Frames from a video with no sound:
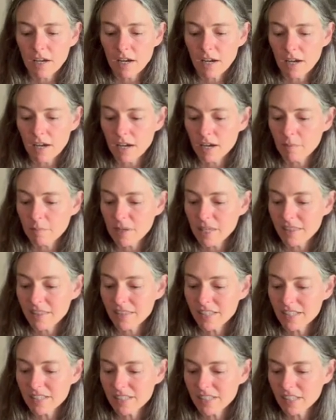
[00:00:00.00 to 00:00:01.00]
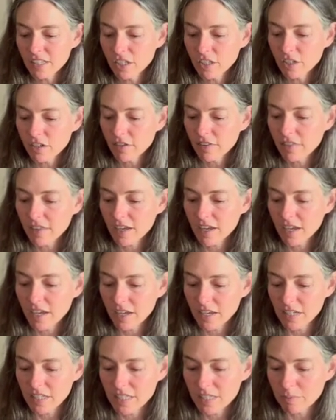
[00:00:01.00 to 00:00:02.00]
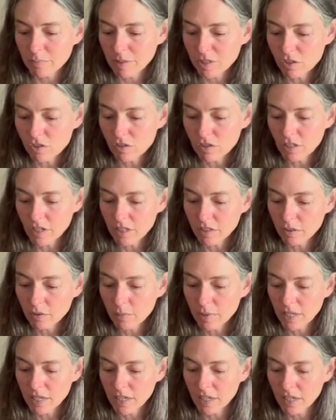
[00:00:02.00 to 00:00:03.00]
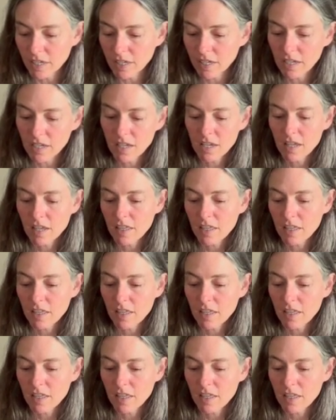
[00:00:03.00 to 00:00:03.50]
And this year they had a special colorway